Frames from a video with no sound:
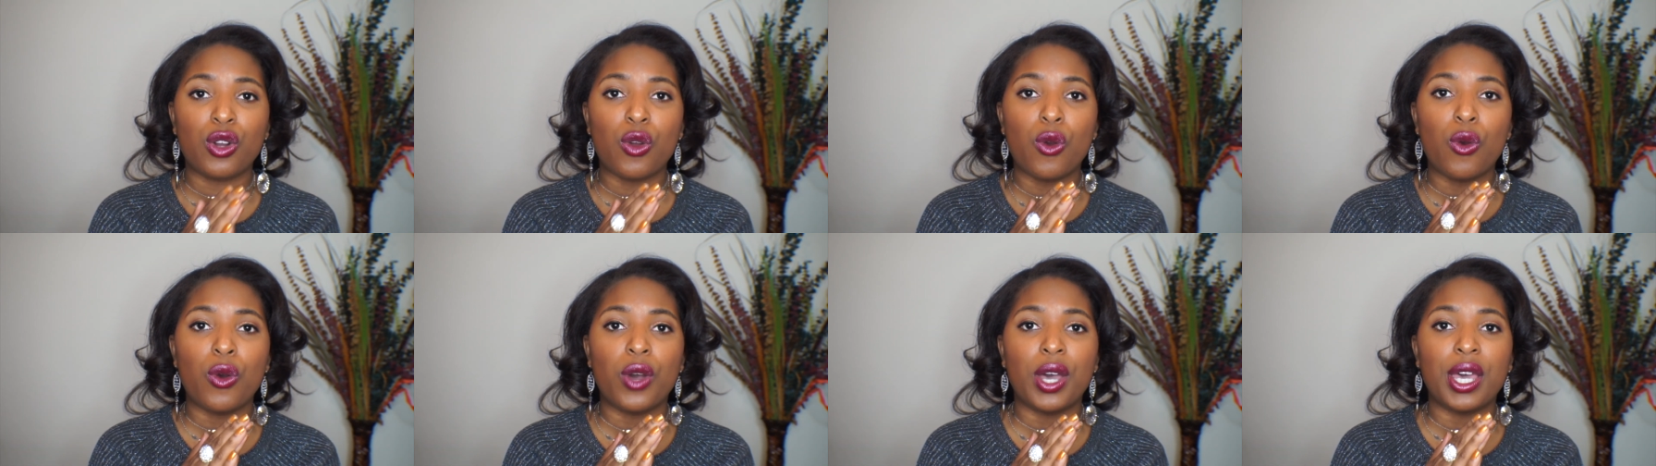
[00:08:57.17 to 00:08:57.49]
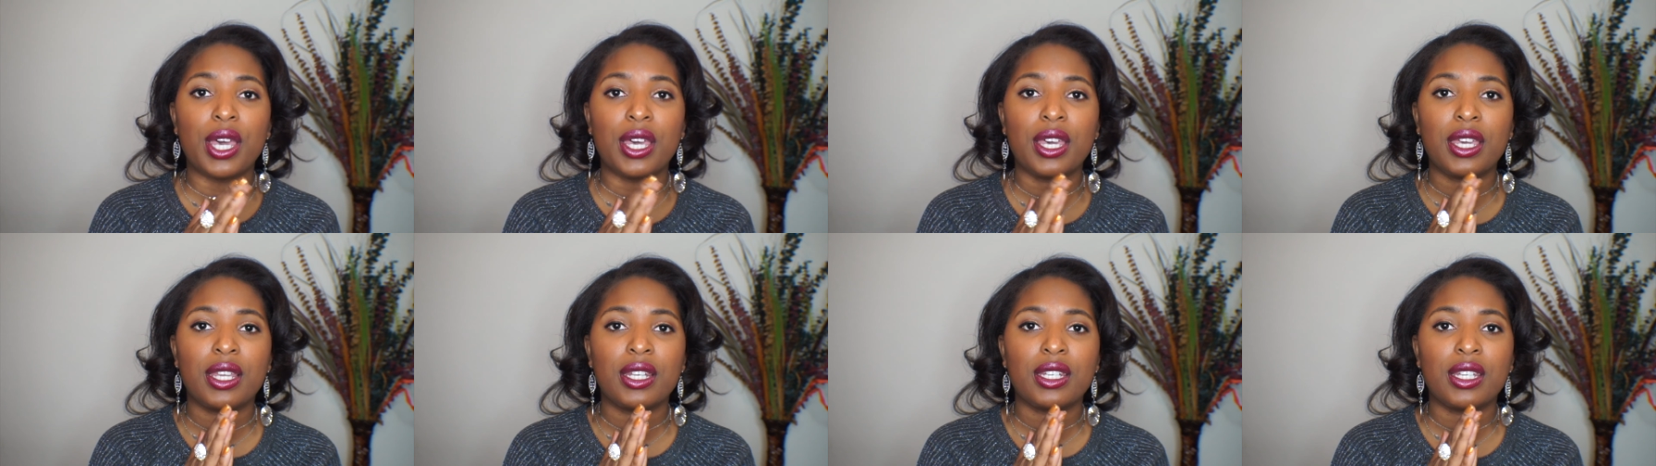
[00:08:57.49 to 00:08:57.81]

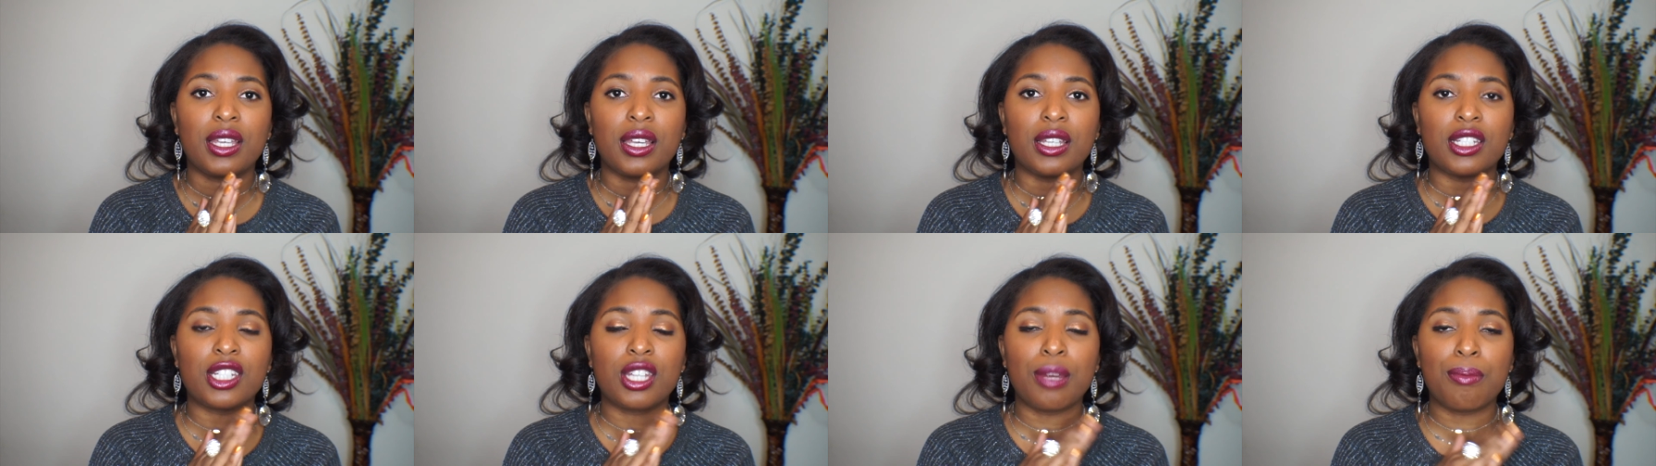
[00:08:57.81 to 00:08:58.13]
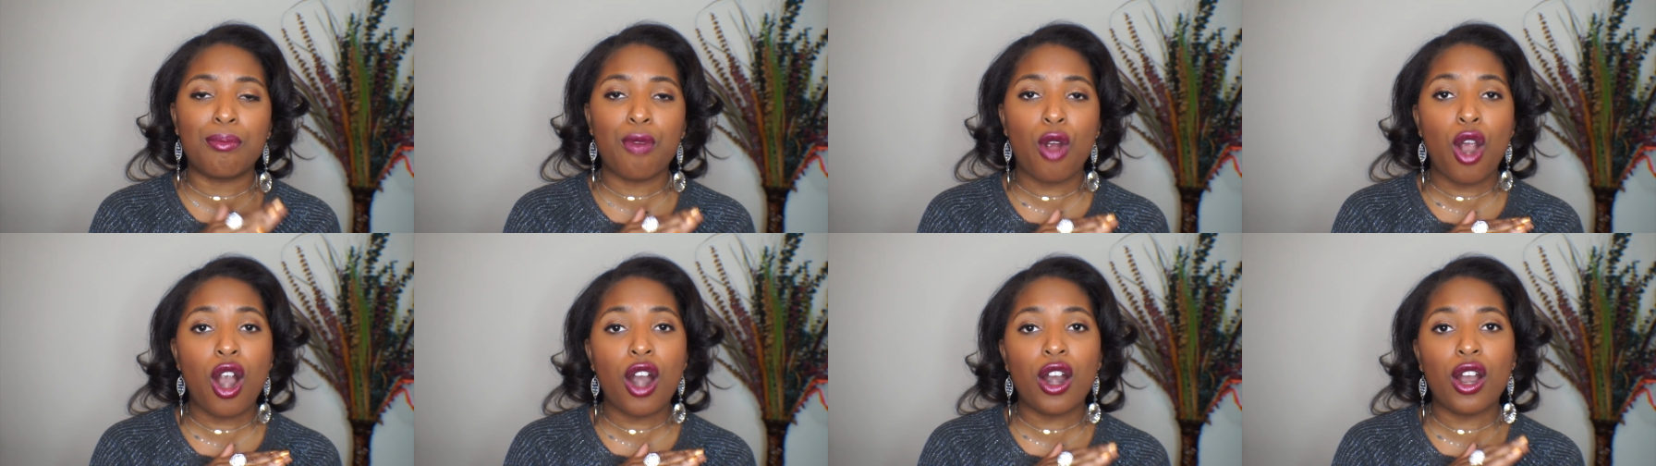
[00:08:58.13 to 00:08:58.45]
on
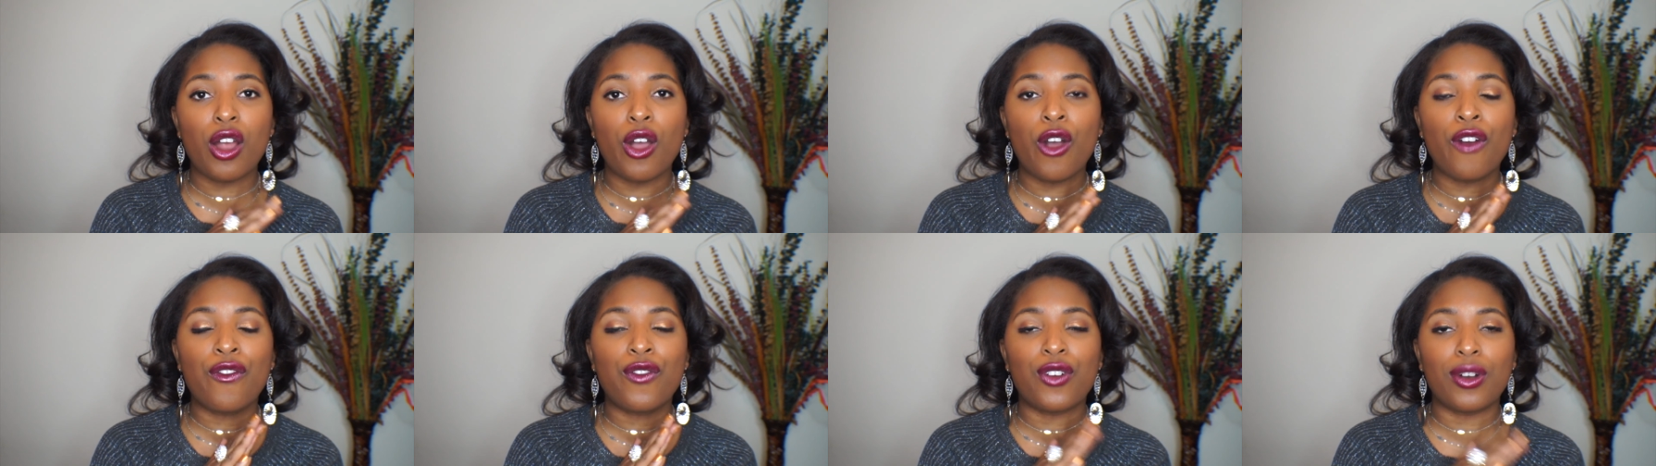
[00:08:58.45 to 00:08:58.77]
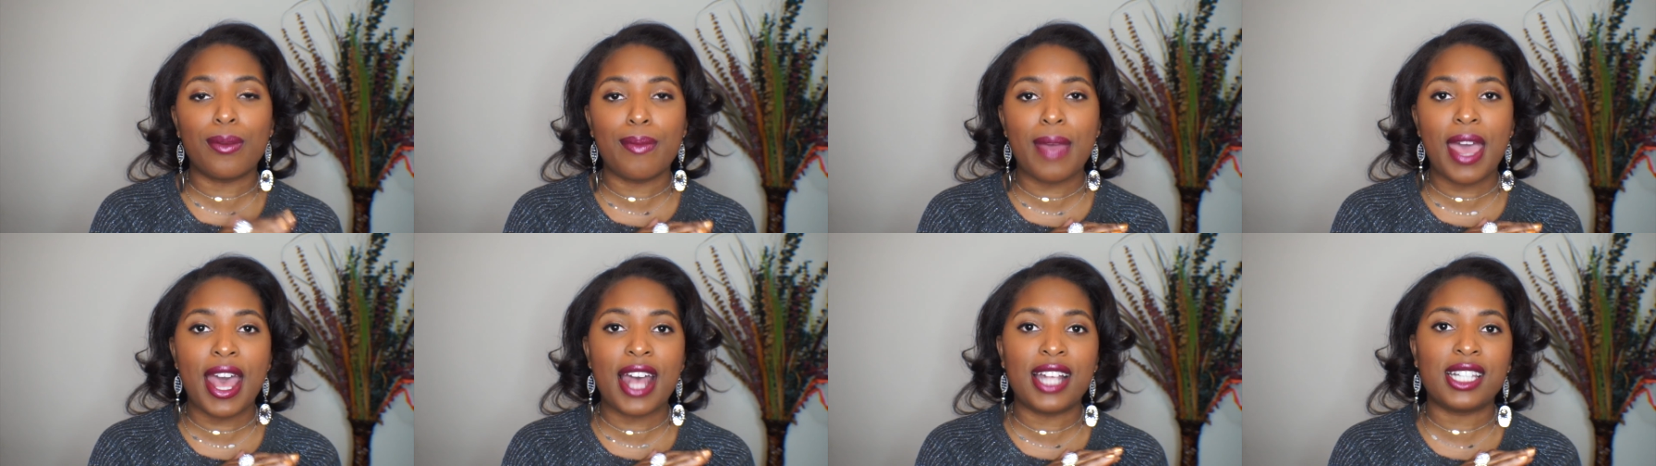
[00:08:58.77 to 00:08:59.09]
tomorrow for
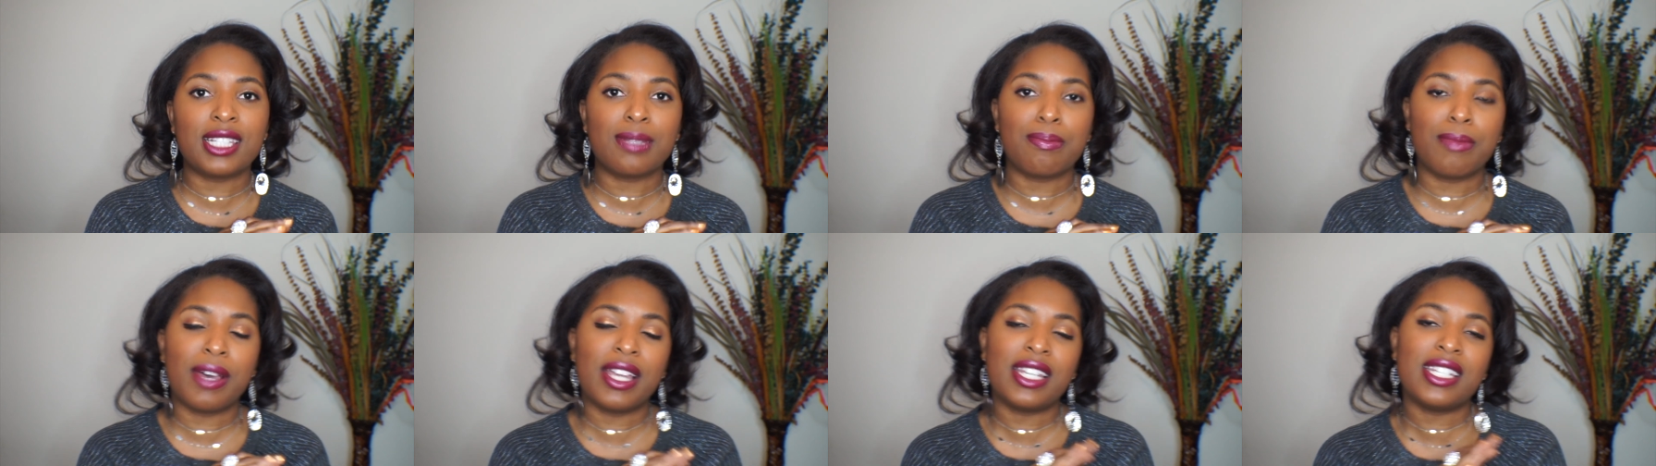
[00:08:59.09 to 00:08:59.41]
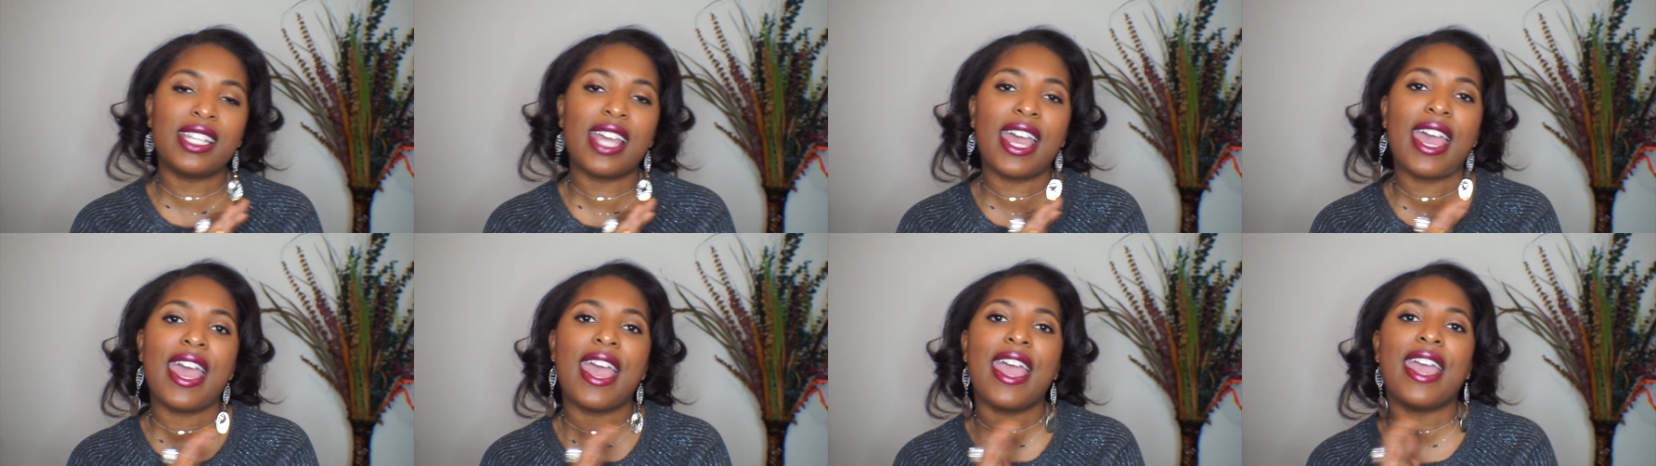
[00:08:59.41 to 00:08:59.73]
Mask
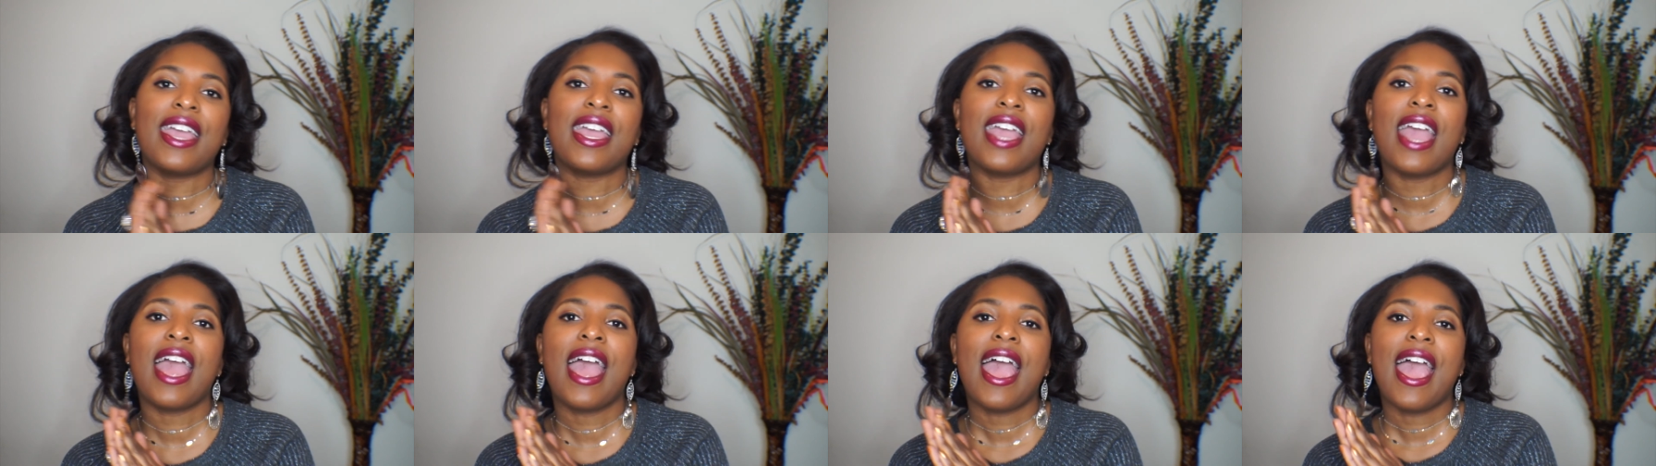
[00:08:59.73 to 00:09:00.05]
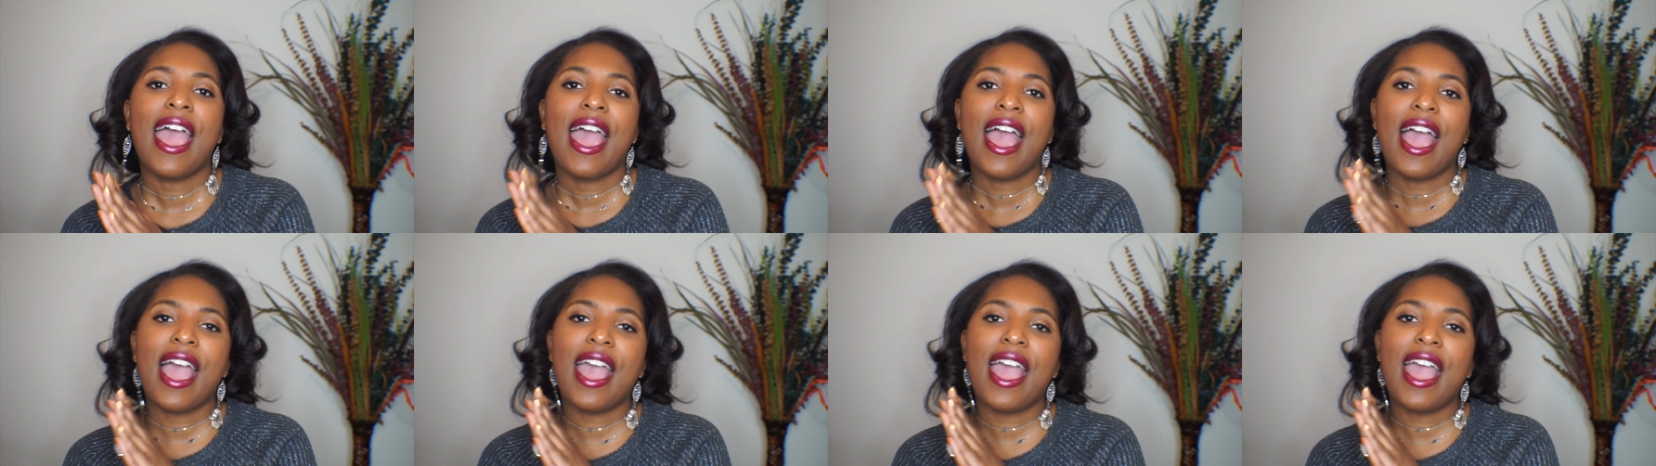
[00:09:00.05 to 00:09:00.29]
Monday.